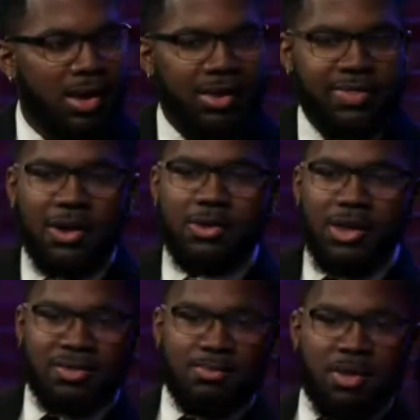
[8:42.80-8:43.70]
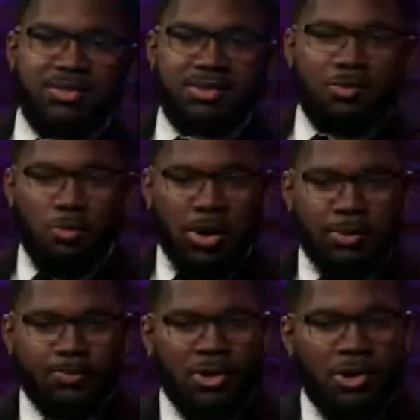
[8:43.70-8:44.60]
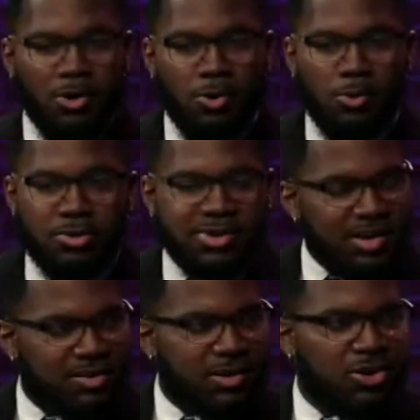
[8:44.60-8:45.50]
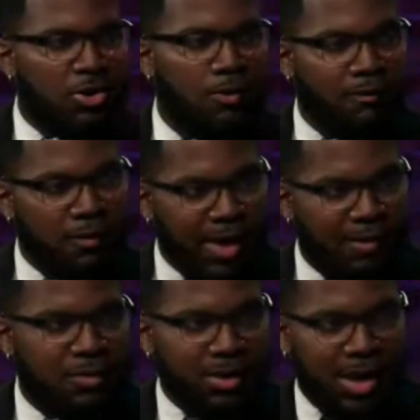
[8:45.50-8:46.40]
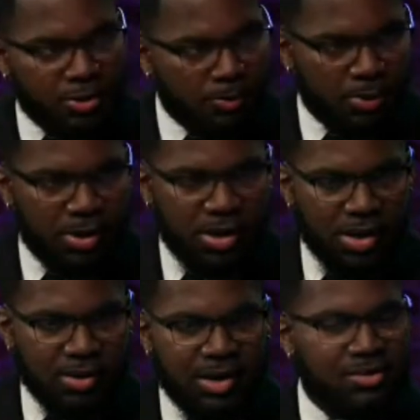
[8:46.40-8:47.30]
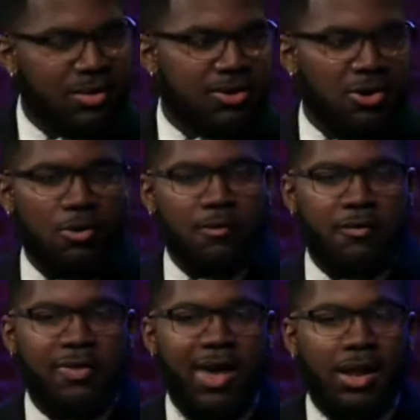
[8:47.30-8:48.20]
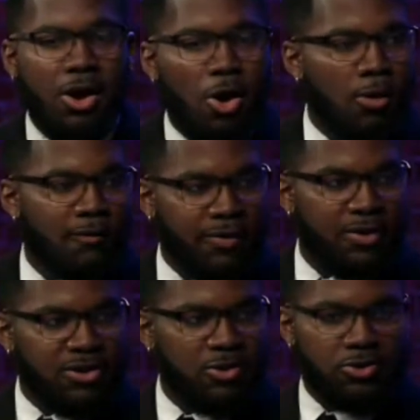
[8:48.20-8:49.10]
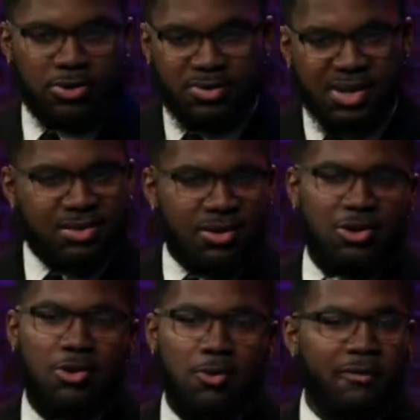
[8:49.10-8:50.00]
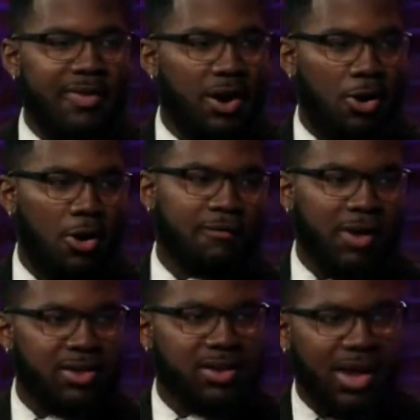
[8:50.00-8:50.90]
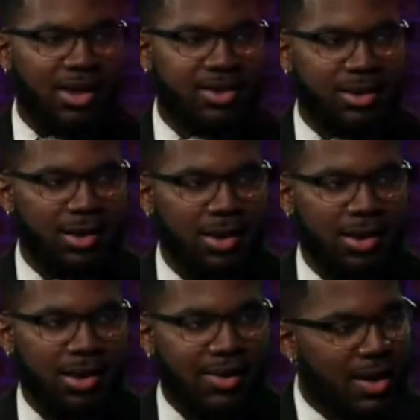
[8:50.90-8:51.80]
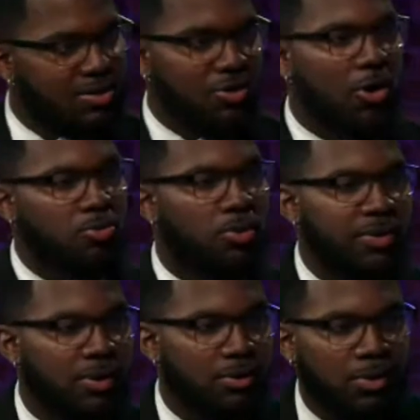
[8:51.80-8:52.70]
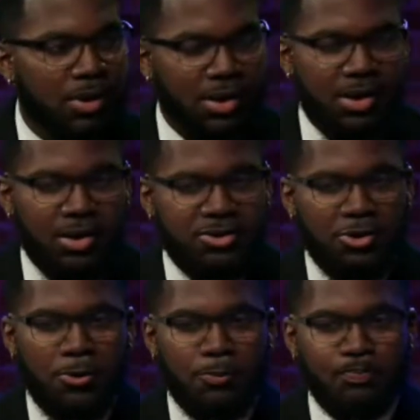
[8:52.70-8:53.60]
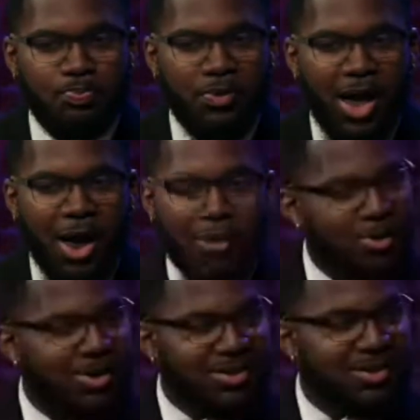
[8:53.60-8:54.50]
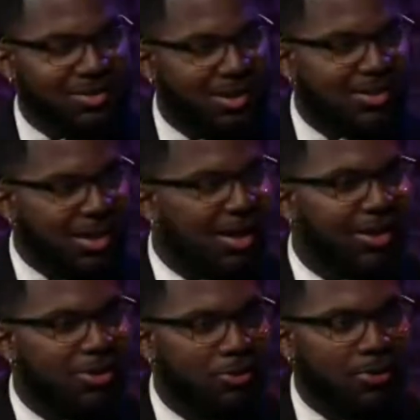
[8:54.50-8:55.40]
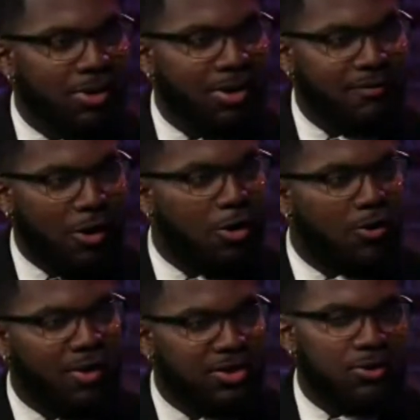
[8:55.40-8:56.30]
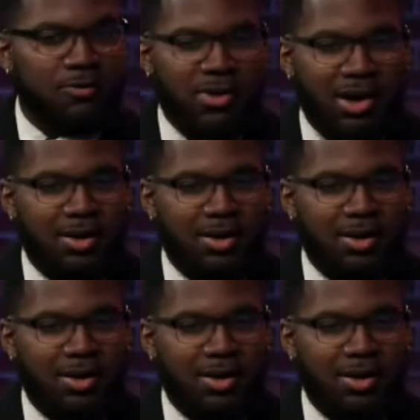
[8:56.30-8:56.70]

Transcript: There needs to be someone who sets the tone for that philanthropy, sets the tone for that heart for the children, sets the tone for that heart for education. And that starts with you. So I really just say thank you for all that you've done,